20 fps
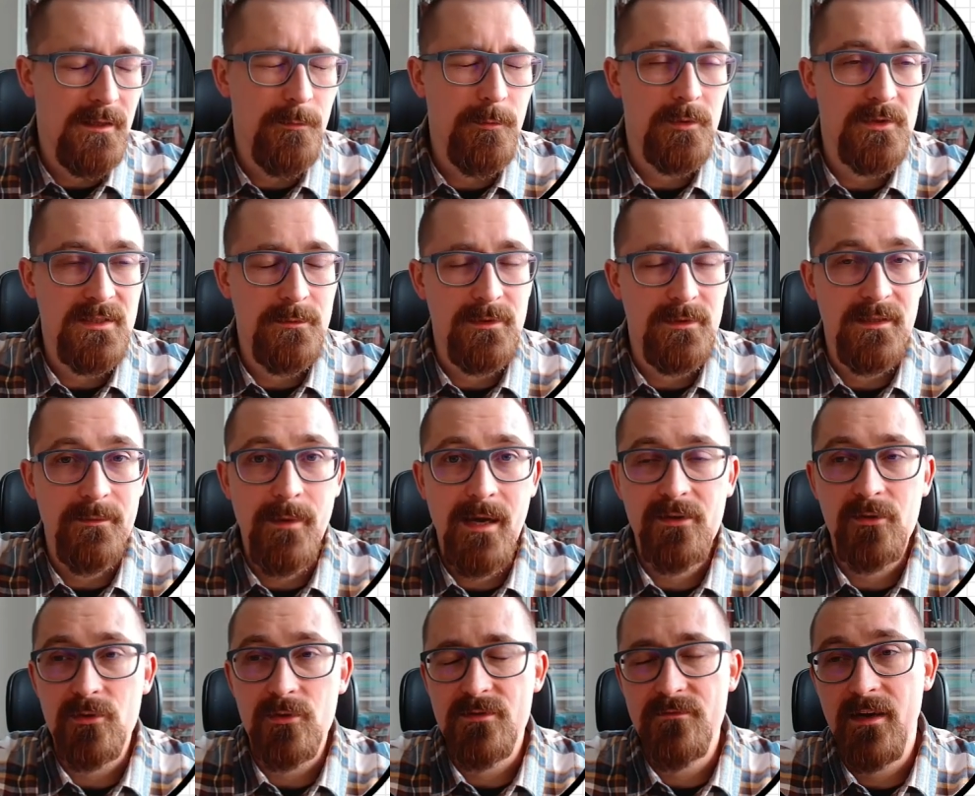possibly
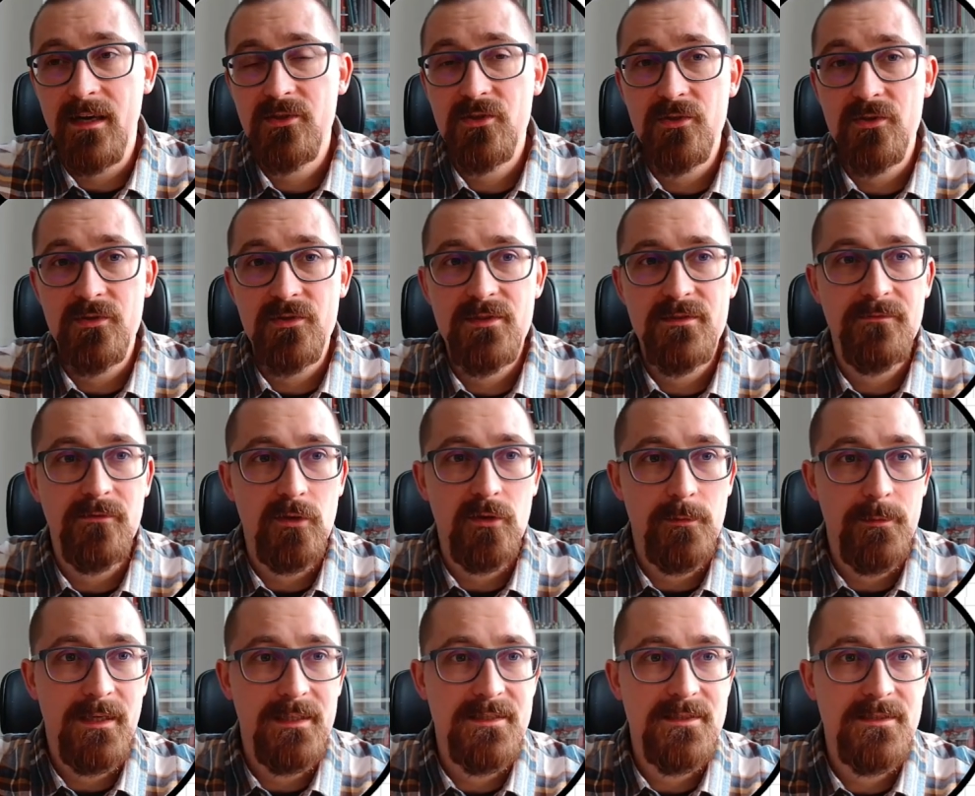macros, functions,
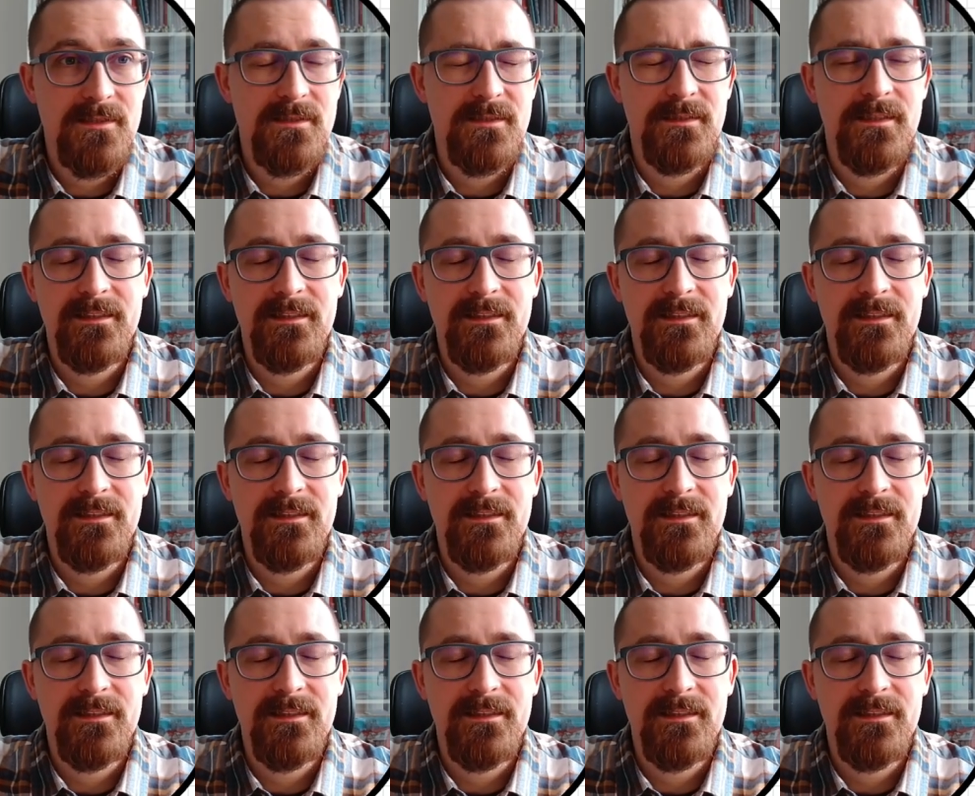formats,